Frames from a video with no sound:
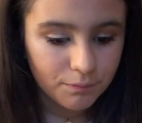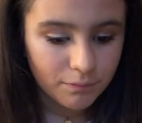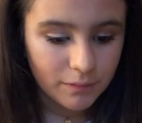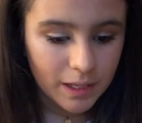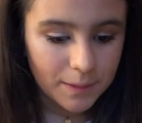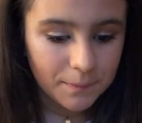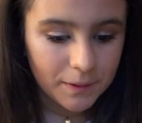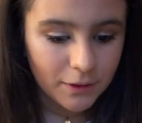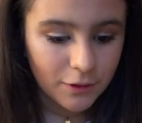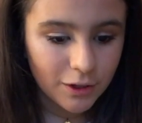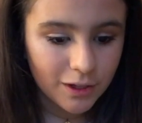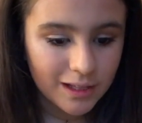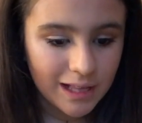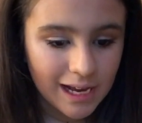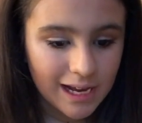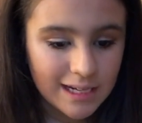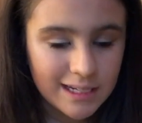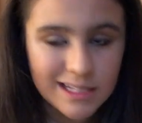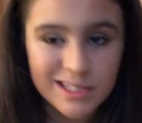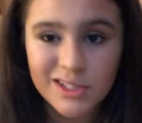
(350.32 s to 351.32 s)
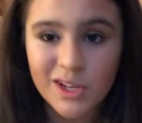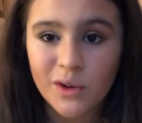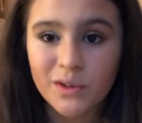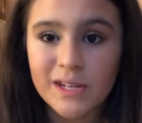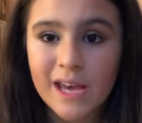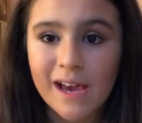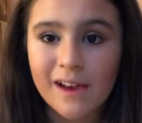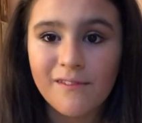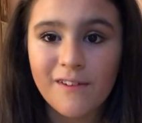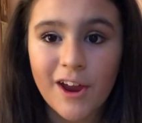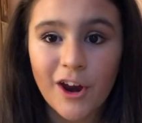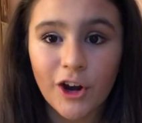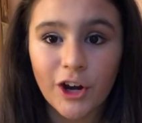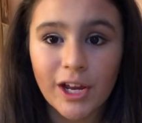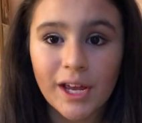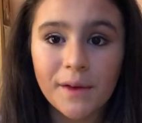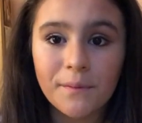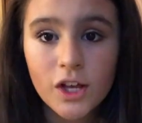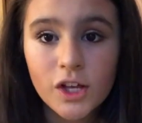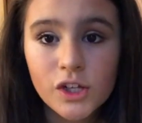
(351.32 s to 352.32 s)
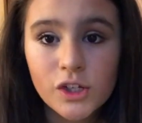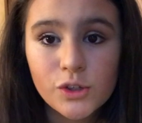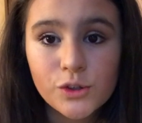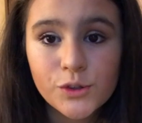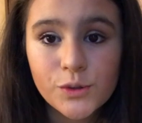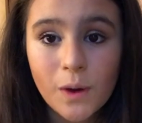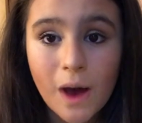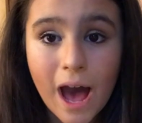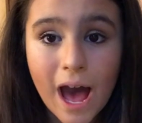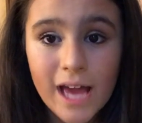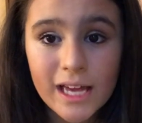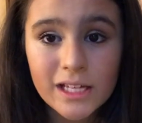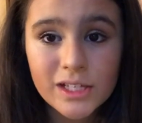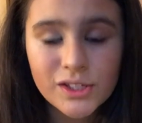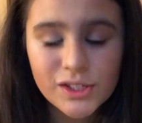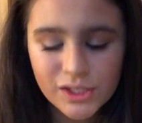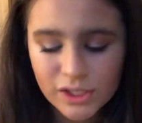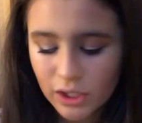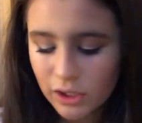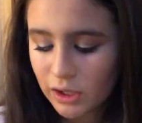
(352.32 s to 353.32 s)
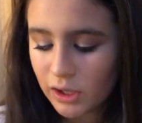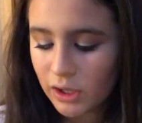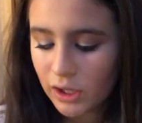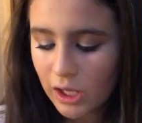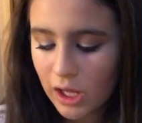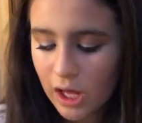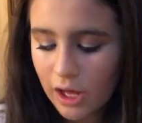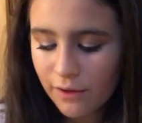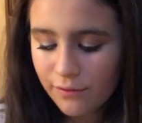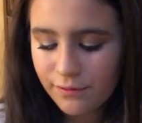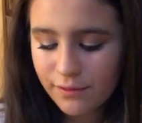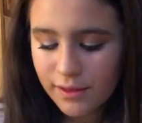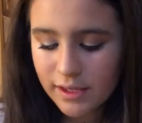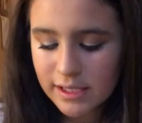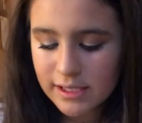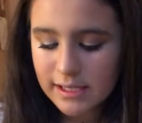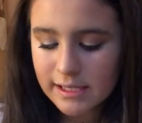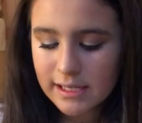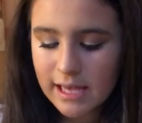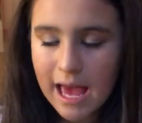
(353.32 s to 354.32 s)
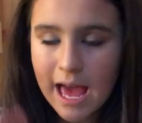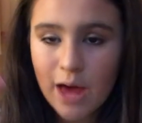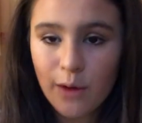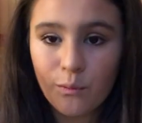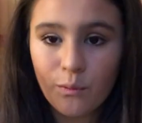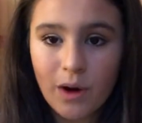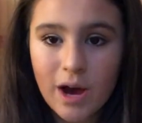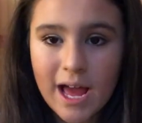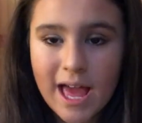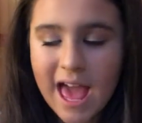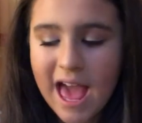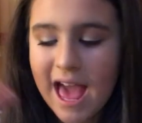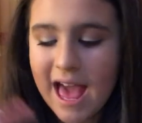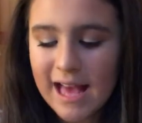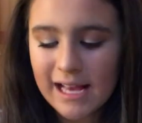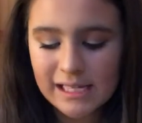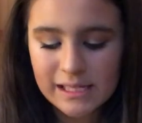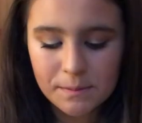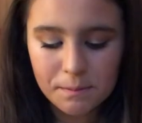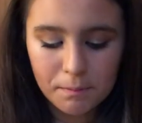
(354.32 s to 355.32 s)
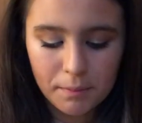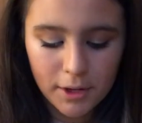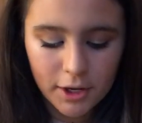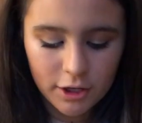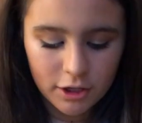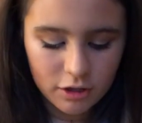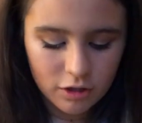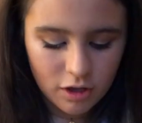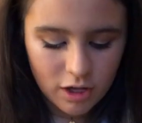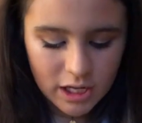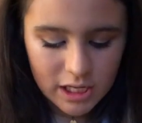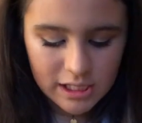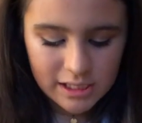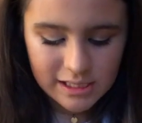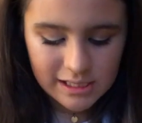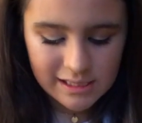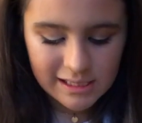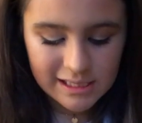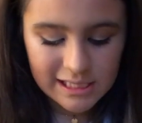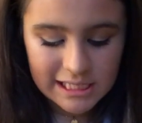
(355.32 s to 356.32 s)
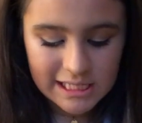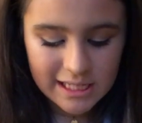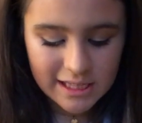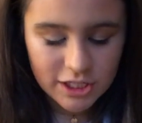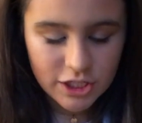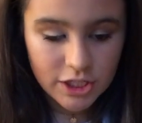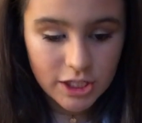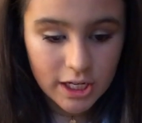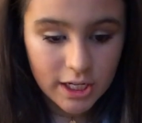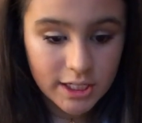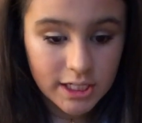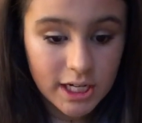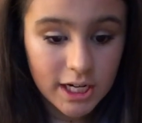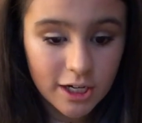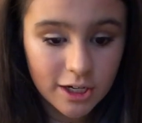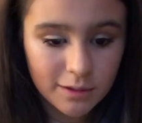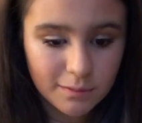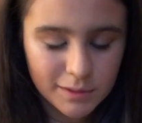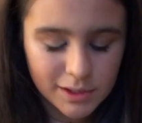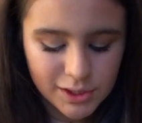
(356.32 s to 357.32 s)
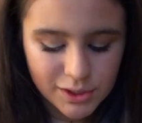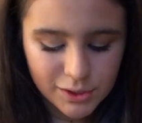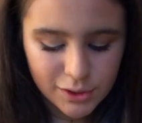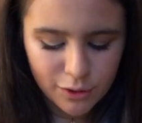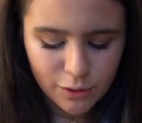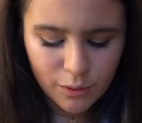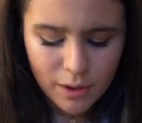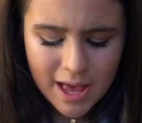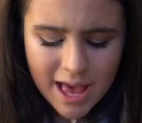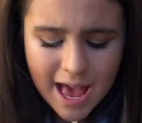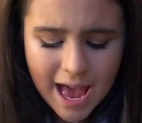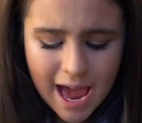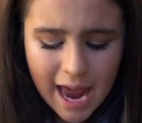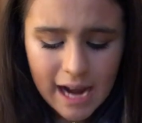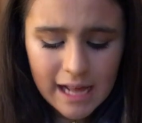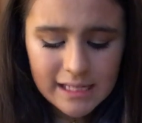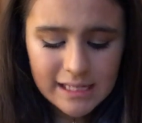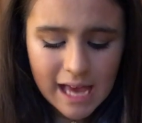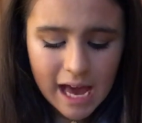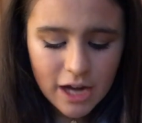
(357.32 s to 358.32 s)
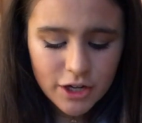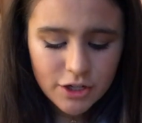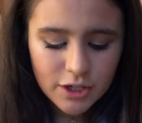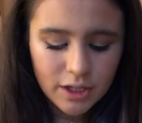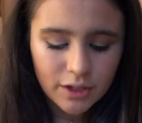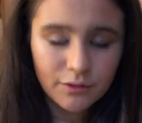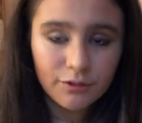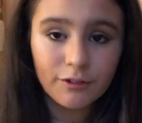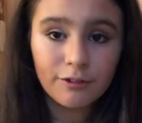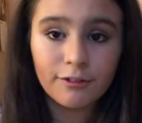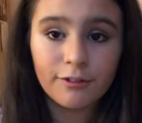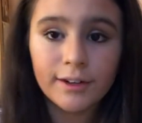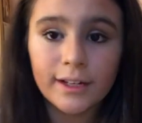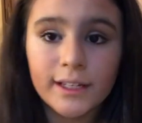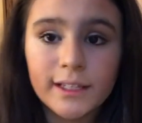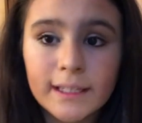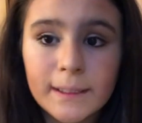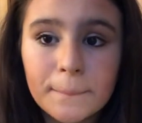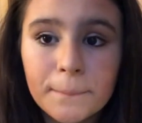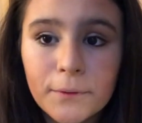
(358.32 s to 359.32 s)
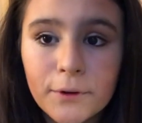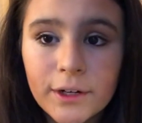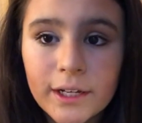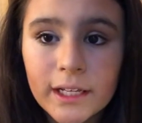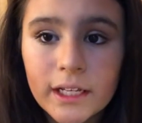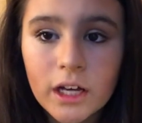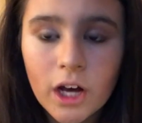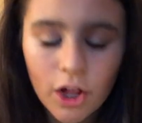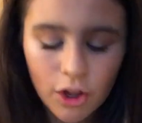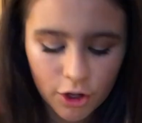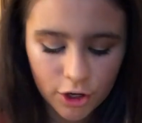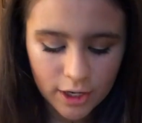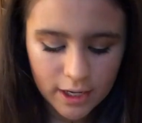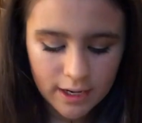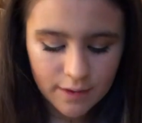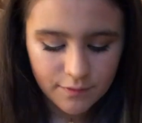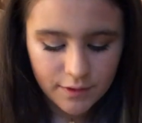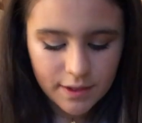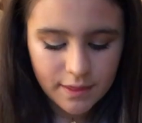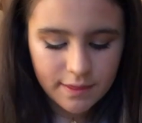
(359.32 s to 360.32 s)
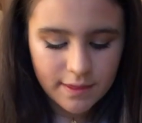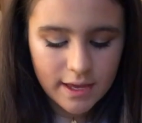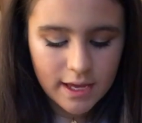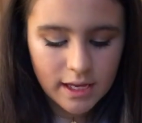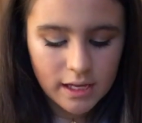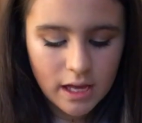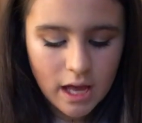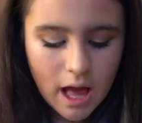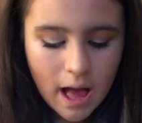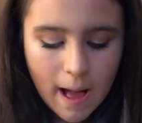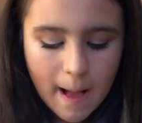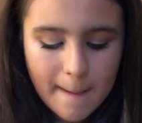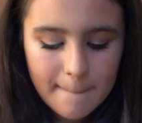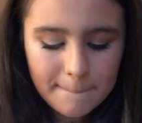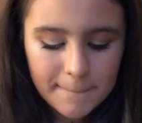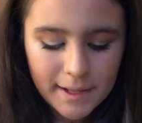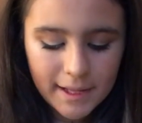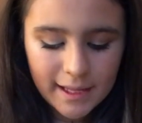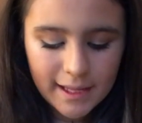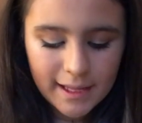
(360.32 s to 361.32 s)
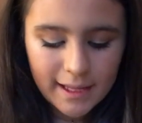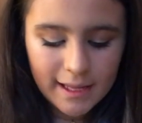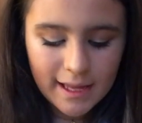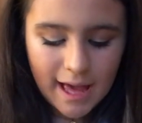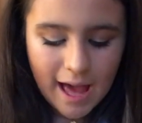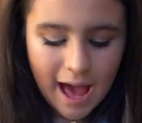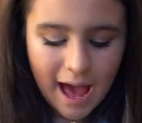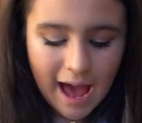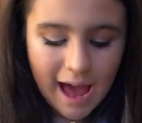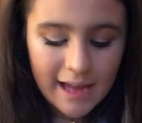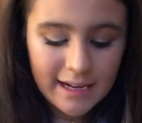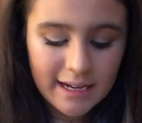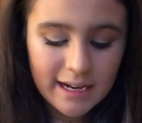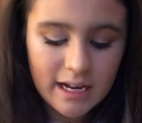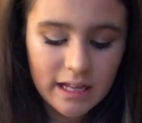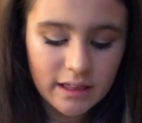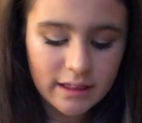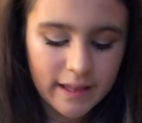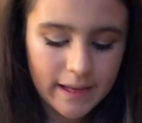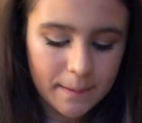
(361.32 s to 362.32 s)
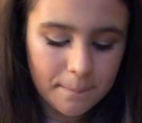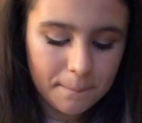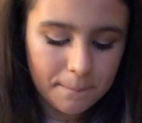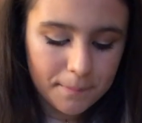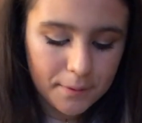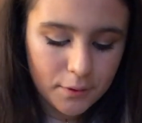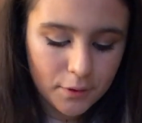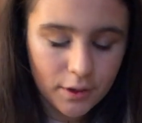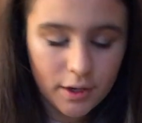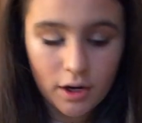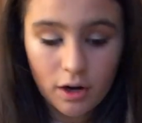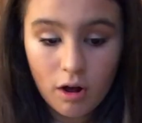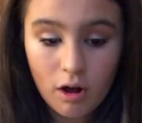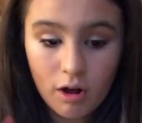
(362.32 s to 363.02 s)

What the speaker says: made me look like a discotheque fairy. So I used to love this NYX butter gloss, and this is in the shade Tiramisu, and it's actually a really pretty color and everything, but I didn't like put it